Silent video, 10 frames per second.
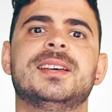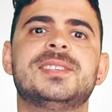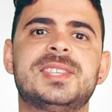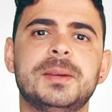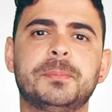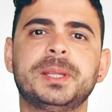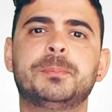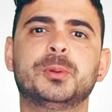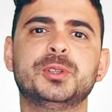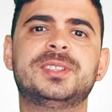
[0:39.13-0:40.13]
Simply
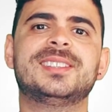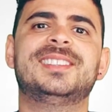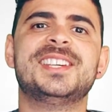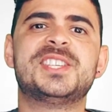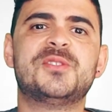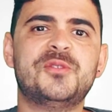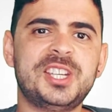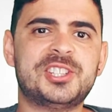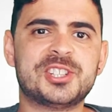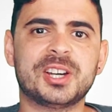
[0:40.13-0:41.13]
put, this
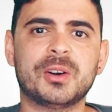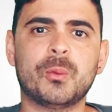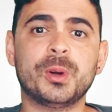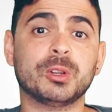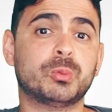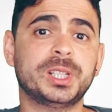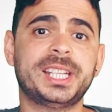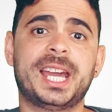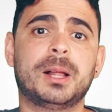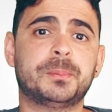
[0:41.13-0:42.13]
feature will
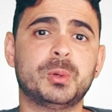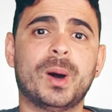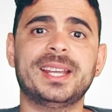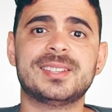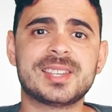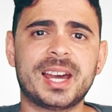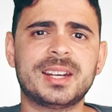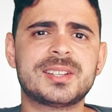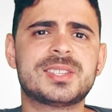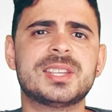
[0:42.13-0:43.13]
really help UI
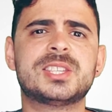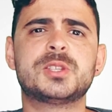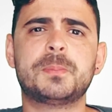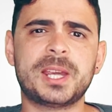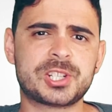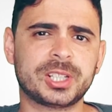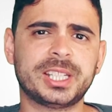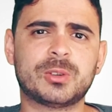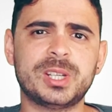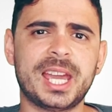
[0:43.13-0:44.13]
designers,
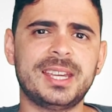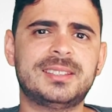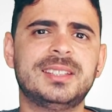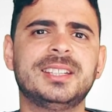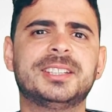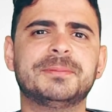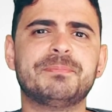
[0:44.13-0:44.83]
especially creating